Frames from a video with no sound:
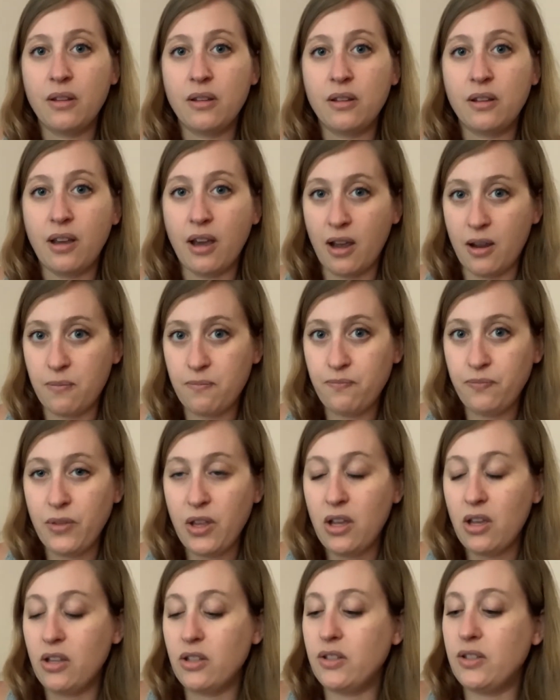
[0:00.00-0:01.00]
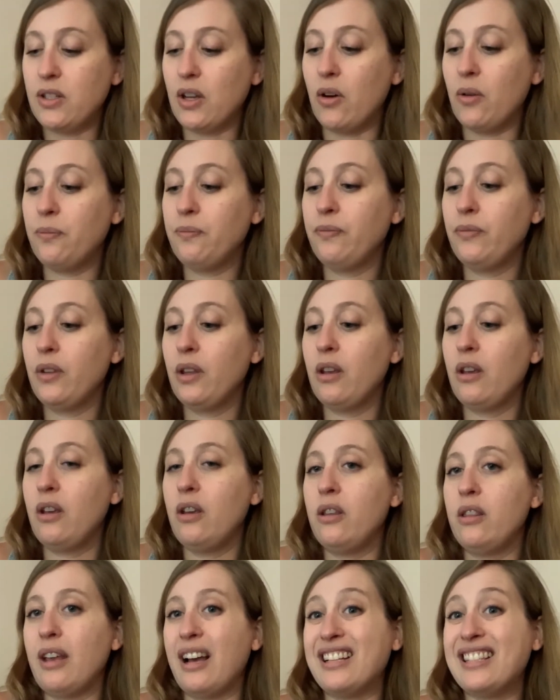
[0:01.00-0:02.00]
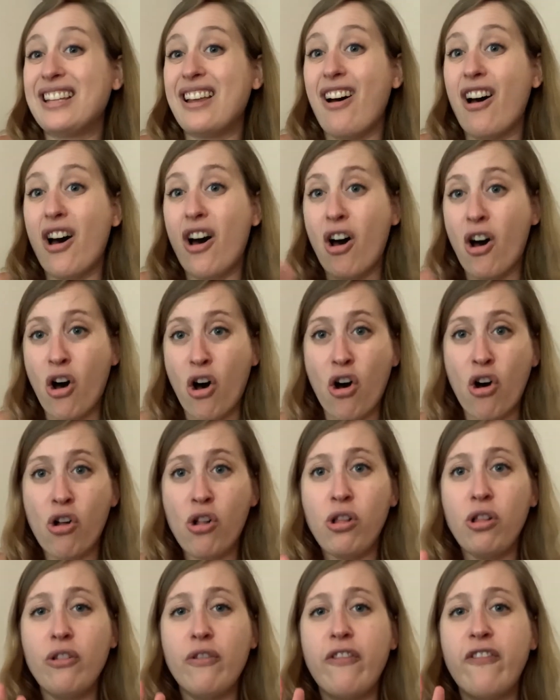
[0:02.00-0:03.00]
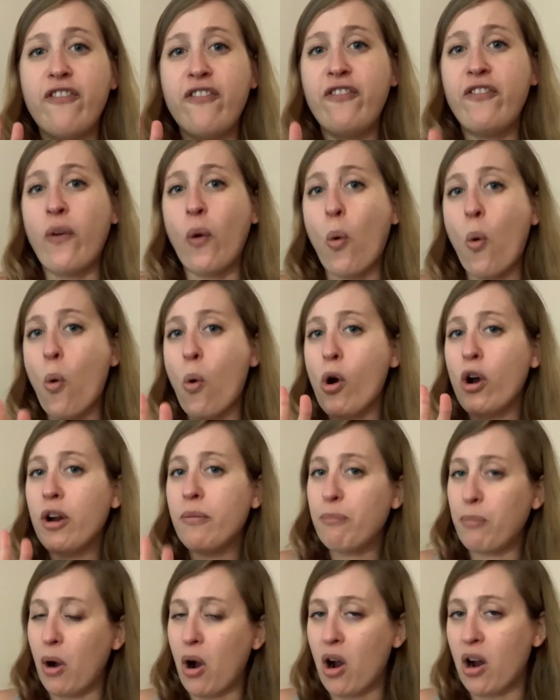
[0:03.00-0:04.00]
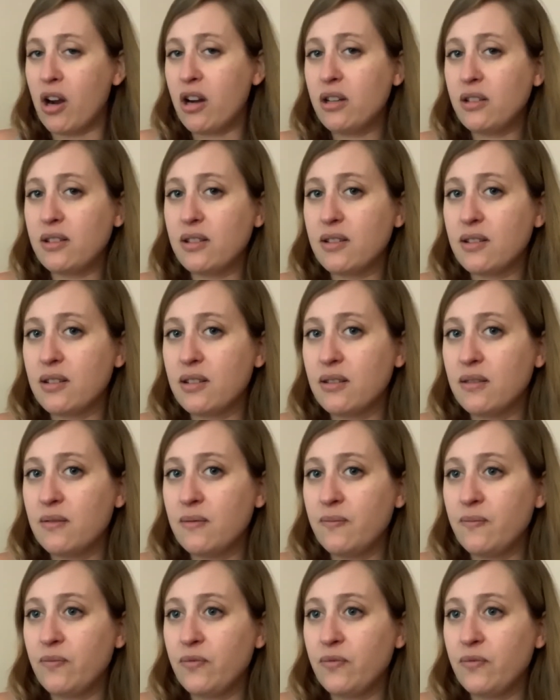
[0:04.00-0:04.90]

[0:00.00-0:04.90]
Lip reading: Okay, so that's all 4 parts.